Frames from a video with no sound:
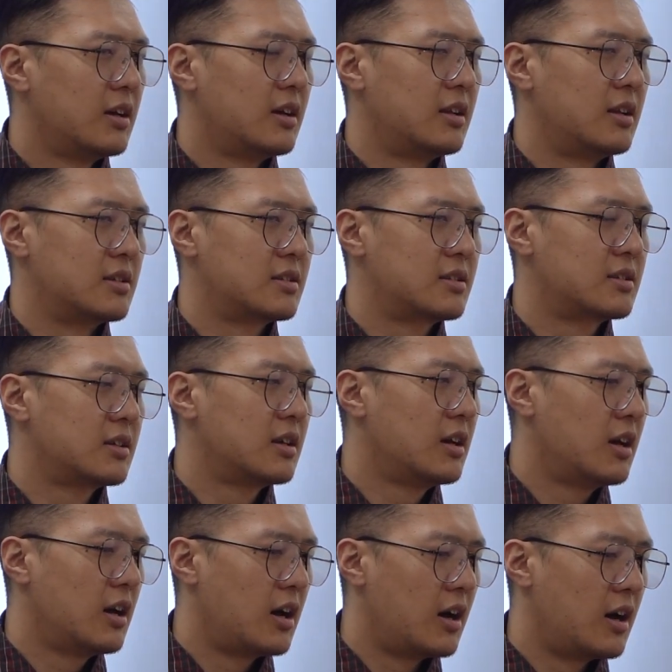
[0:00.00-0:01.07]
Last,
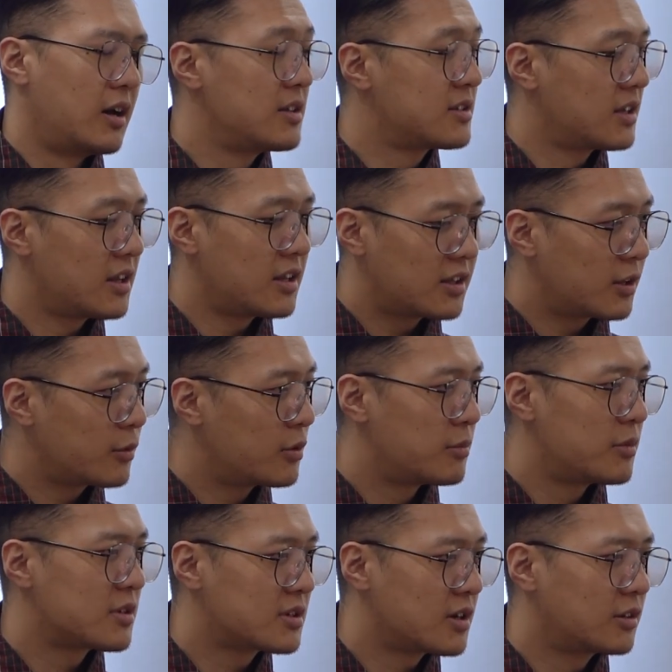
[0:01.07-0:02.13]
is there anything we
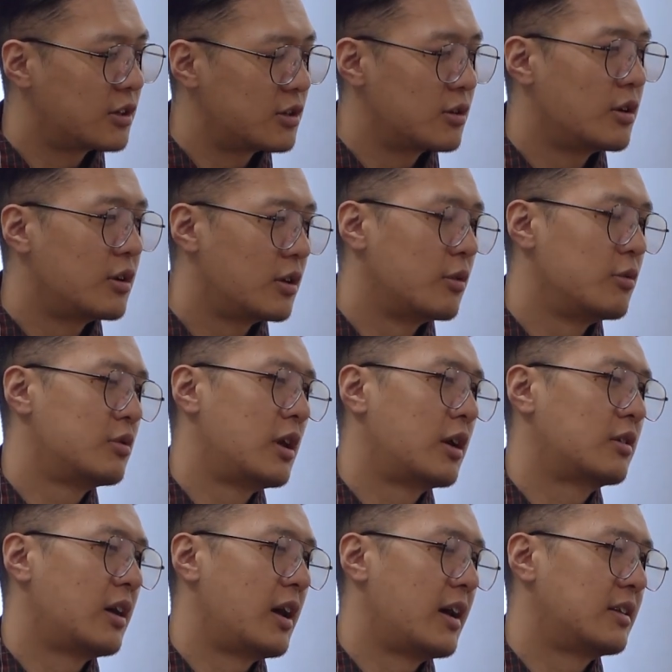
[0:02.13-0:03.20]
missed out that you would like
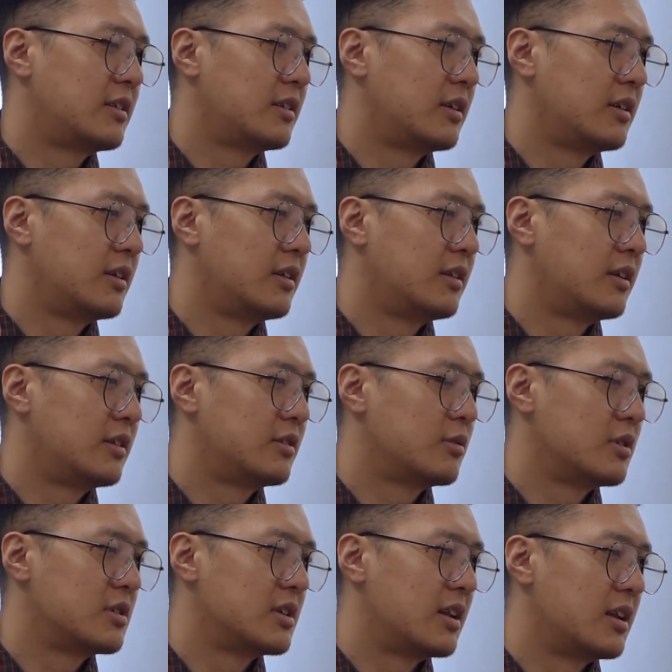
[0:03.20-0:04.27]
to add
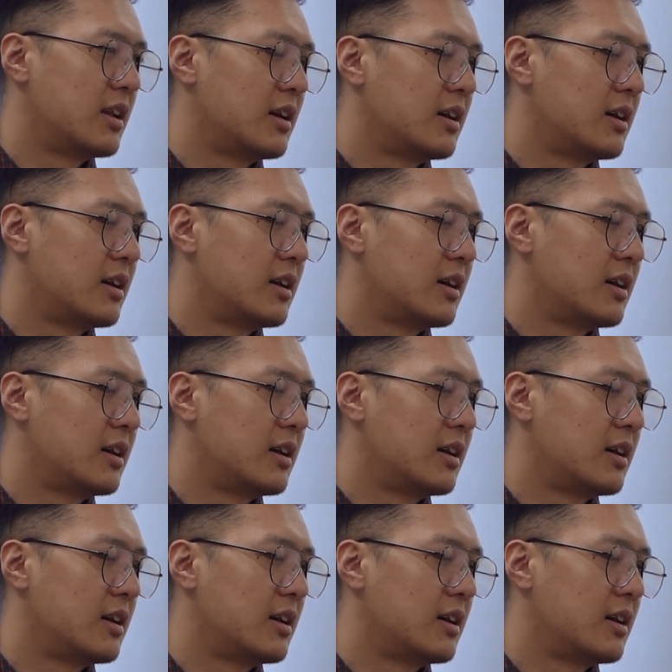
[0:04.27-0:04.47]
towards the end?